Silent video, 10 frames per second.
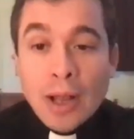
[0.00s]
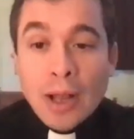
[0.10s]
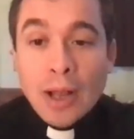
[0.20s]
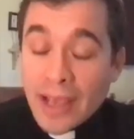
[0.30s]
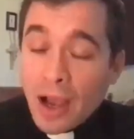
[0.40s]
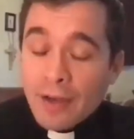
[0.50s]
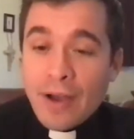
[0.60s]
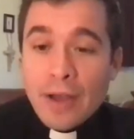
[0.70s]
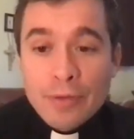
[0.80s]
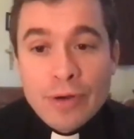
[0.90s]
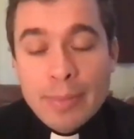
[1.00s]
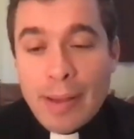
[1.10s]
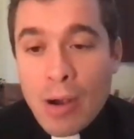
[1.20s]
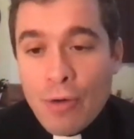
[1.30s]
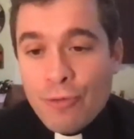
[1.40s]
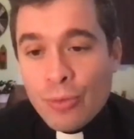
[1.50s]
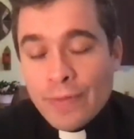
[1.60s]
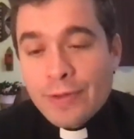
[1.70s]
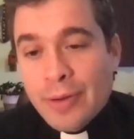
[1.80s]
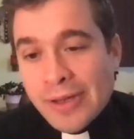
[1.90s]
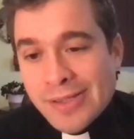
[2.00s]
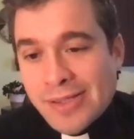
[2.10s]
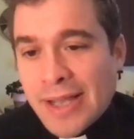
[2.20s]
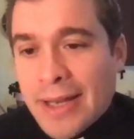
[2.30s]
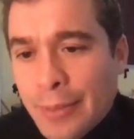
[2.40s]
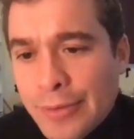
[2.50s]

but yeah, I found it really powerful when this person said it.